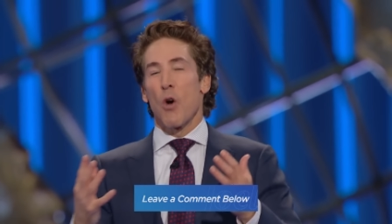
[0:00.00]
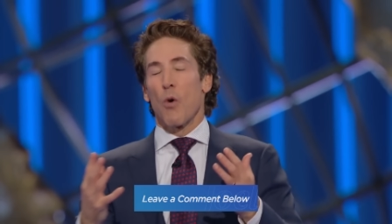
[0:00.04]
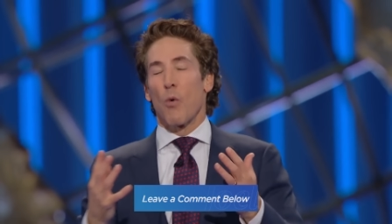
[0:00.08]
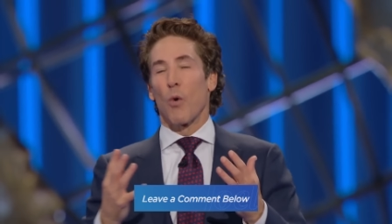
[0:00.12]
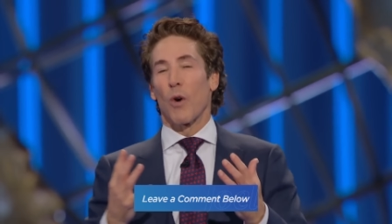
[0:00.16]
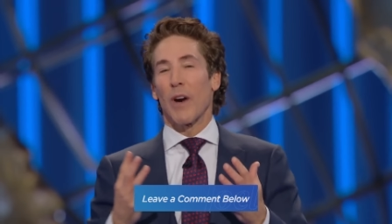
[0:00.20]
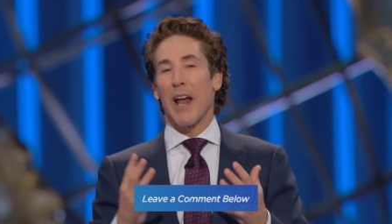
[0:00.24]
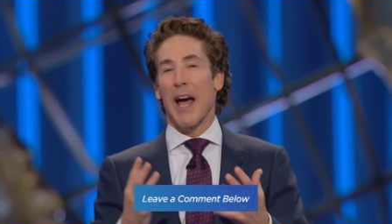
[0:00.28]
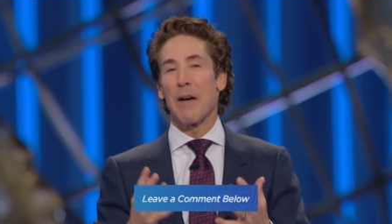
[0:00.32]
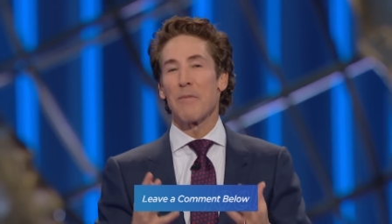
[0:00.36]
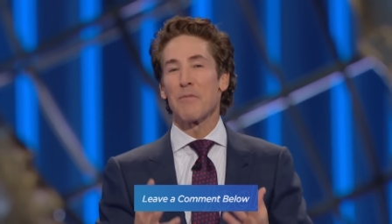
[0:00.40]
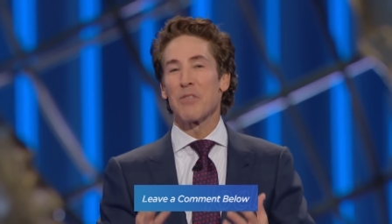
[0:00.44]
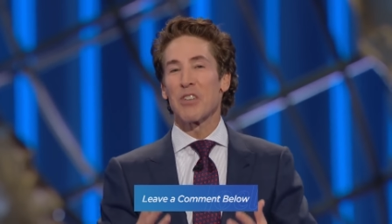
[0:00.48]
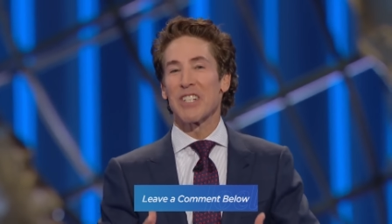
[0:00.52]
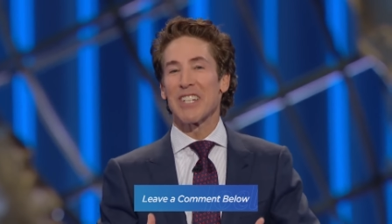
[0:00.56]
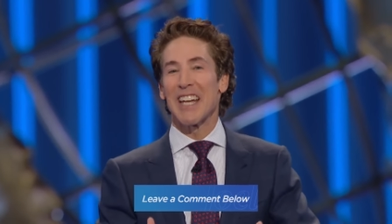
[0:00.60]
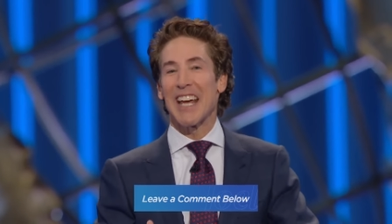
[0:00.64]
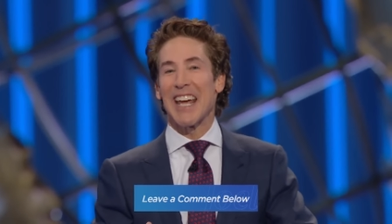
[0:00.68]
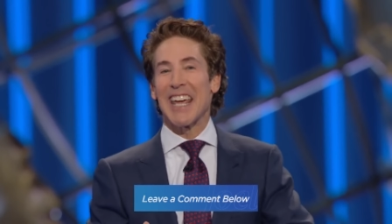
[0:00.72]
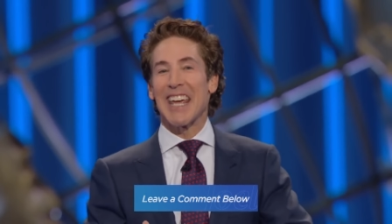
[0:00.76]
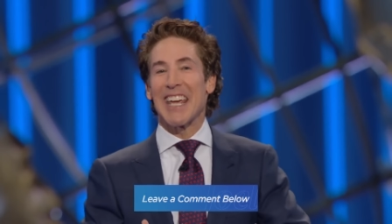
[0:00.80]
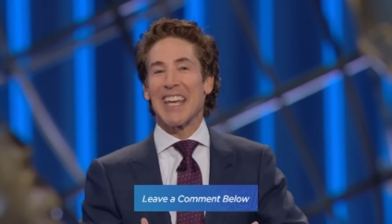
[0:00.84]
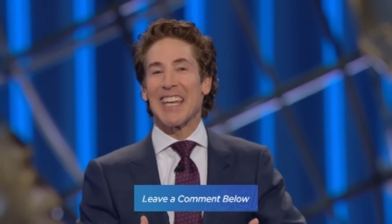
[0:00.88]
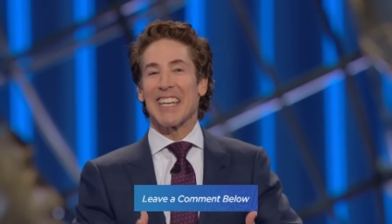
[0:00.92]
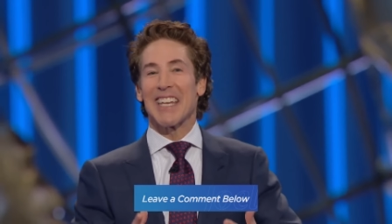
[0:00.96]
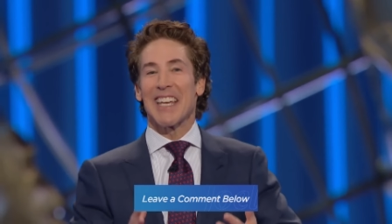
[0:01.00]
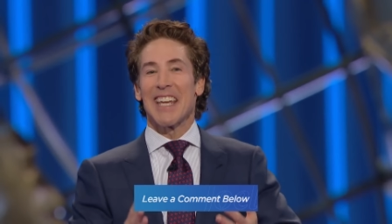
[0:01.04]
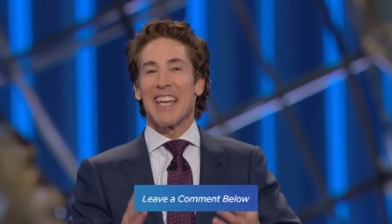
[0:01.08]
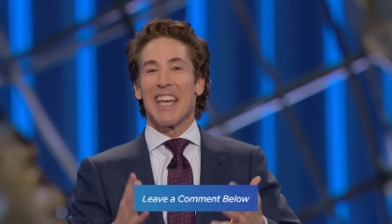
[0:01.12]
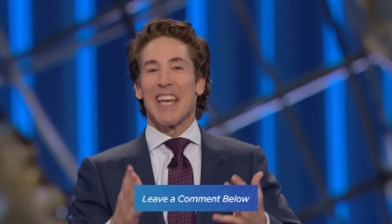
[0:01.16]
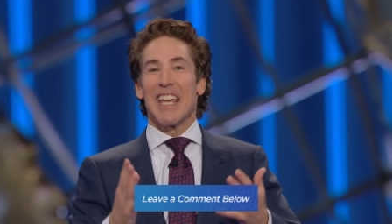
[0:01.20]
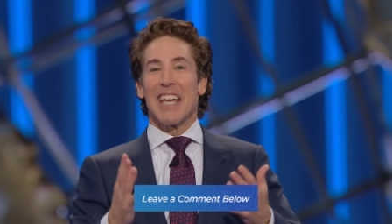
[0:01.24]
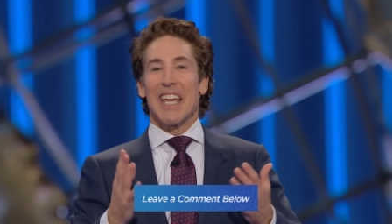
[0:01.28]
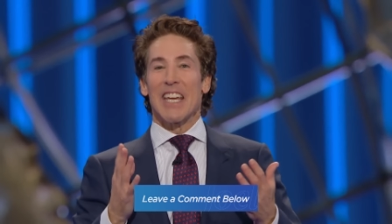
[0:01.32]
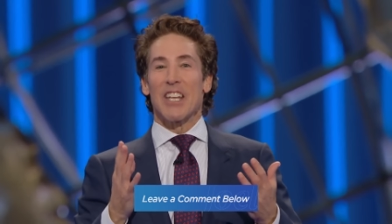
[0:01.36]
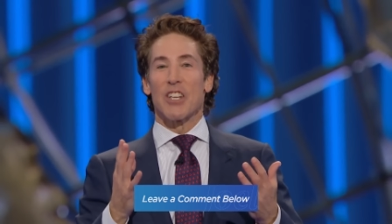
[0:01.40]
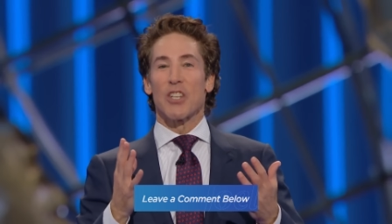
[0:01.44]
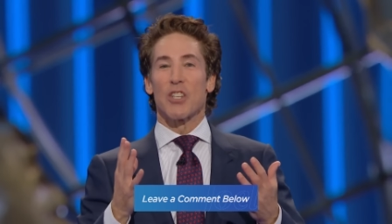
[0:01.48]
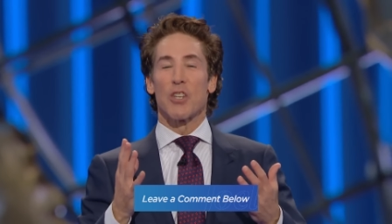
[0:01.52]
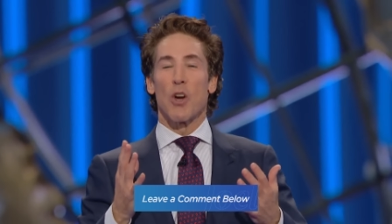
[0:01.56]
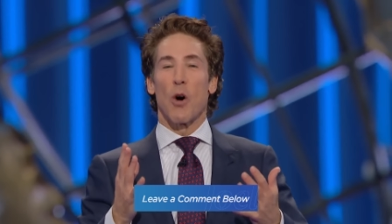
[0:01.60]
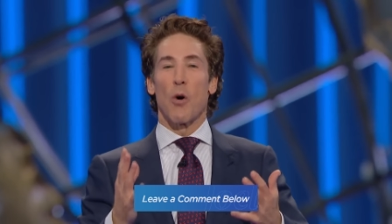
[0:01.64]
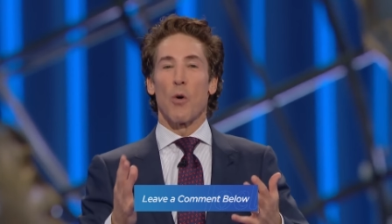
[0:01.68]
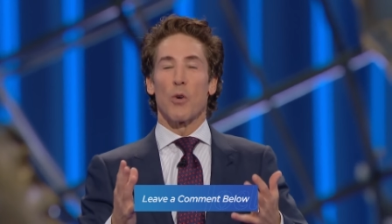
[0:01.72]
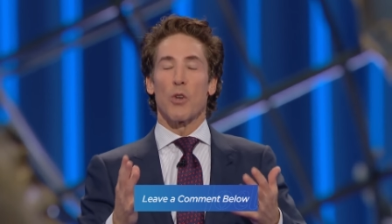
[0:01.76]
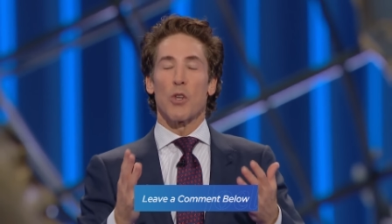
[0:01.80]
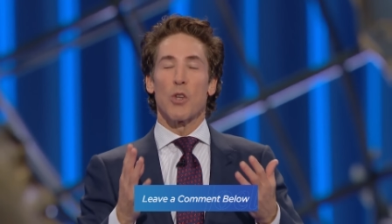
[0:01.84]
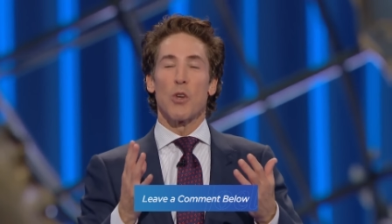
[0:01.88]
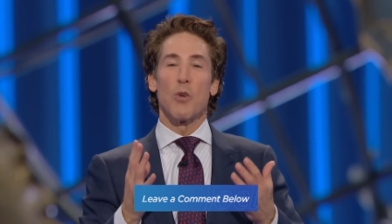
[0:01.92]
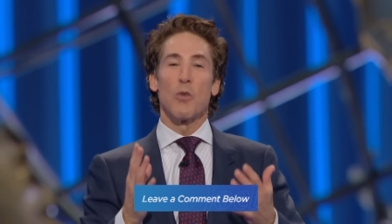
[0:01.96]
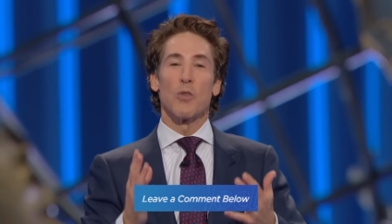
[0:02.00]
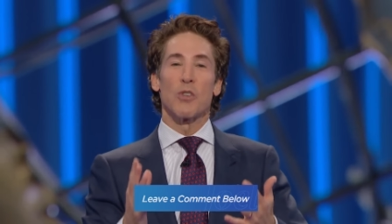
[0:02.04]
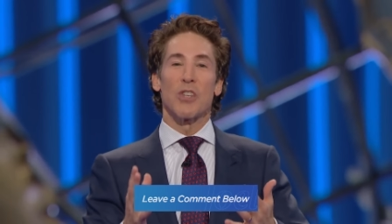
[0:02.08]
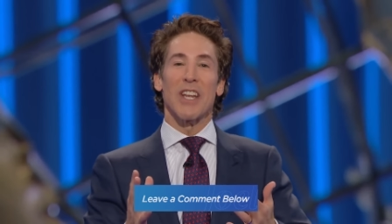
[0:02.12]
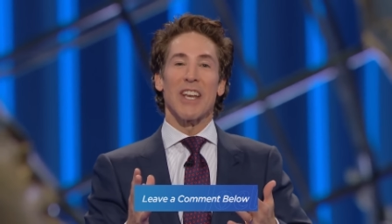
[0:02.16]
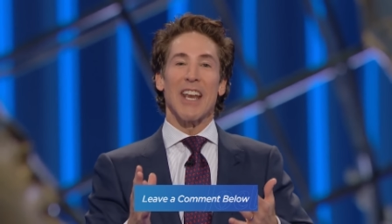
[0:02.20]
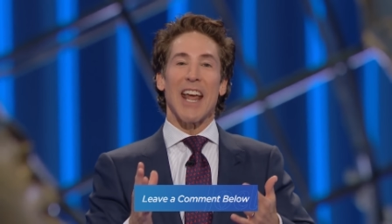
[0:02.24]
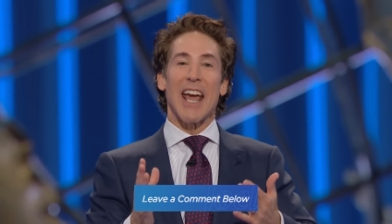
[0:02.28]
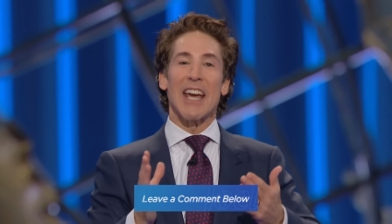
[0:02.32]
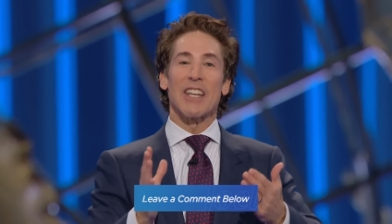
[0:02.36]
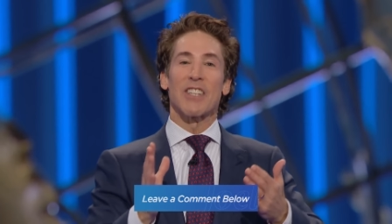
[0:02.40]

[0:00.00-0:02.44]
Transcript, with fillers: What I'm saying is don't use it